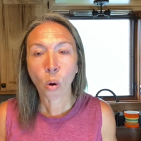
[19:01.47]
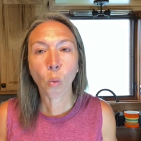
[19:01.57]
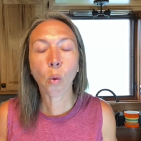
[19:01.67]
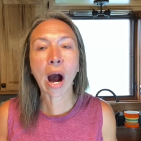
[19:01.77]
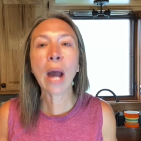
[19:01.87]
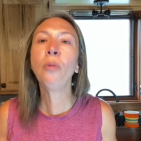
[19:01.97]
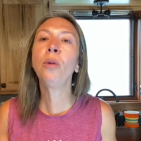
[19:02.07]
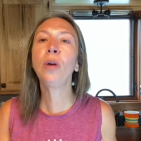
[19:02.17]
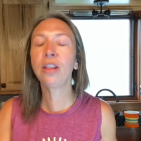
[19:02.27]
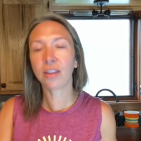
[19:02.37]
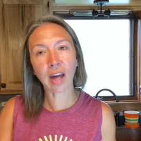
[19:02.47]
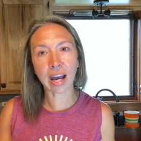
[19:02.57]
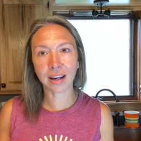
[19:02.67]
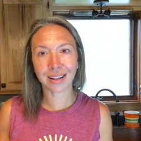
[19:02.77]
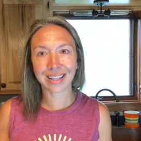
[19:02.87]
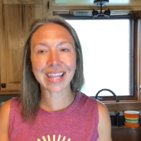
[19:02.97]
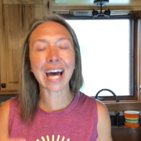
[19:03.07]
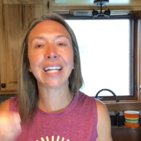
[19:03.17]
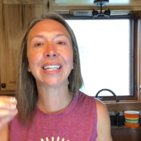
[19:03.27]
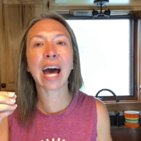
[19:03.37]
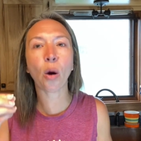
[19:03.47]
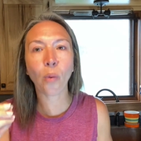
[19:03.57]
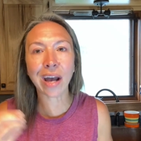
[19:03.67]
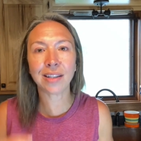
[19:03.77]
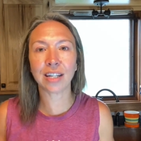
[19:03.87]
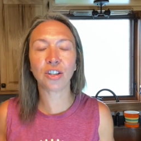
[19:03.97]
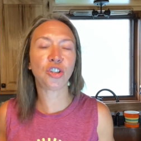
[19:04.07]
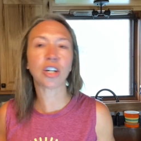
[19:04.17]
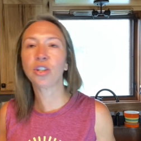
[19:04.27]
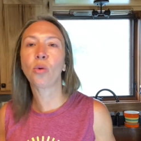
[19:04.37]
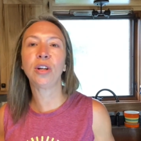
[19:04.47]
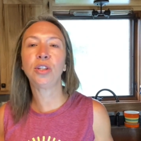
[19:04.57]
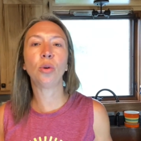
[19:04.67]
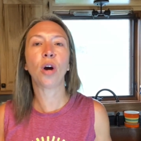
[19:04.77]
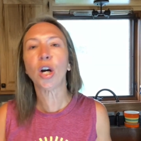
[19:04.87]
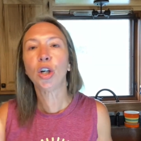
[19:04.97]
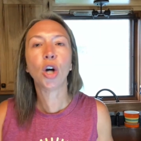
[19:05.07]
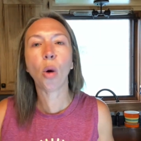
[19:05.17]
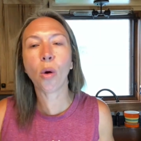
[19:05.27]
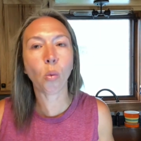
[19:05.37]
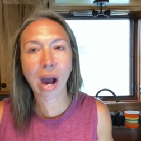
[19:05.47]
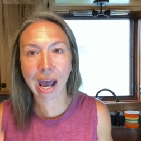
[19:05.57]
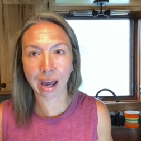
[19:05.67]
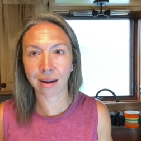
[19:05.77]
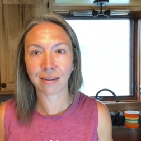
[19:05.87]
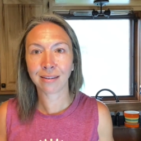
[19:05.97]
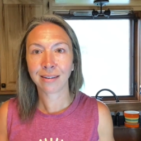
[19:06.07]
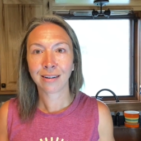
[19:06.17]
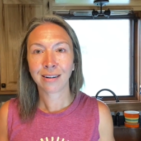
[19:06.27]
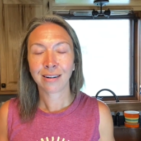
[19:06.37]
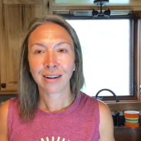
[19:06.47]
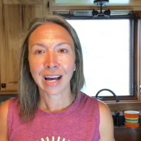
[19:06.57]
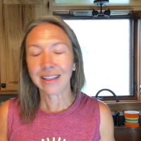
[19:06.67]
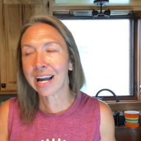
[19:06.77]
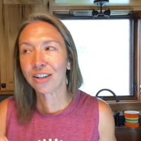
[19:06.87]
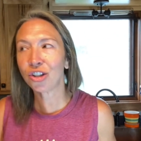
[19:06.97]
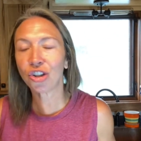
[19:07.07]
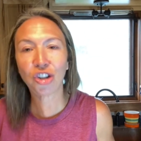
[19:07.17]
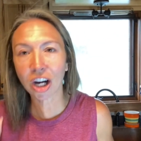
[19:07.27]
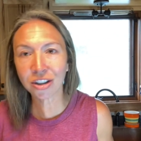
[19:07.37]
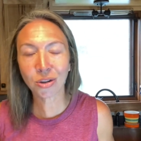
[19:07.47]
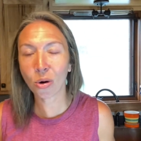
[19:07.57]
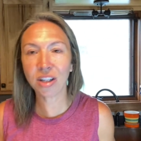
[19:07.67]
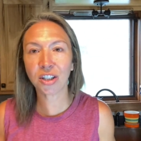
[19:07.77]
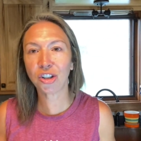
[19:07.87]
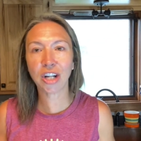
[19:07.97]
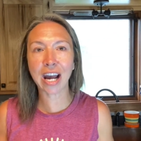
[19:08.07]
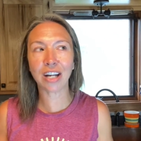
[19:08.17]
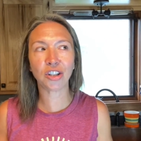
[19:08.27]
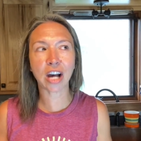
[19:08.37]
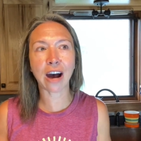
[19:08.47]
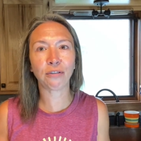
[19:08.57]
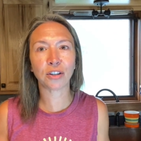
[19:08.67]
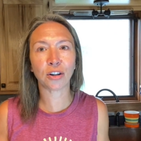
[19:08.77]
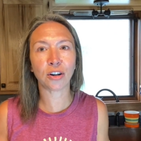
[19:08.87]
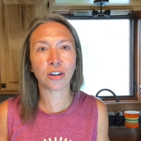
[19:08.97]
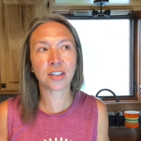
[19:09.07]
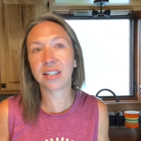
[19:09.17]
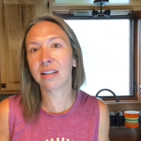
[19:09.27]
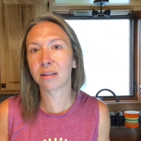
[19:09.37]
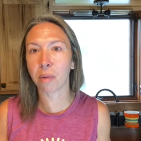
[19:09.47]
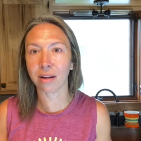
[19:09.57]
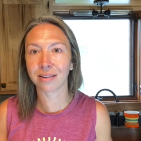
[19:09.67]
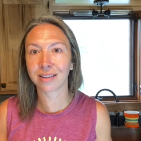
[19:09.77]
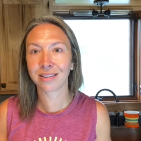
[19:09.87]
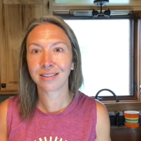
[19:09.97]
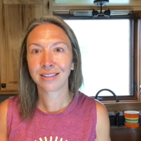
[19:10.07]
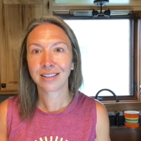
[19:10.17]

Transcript: why would we think that that weight is just going to go away? That it's just going to change after six months,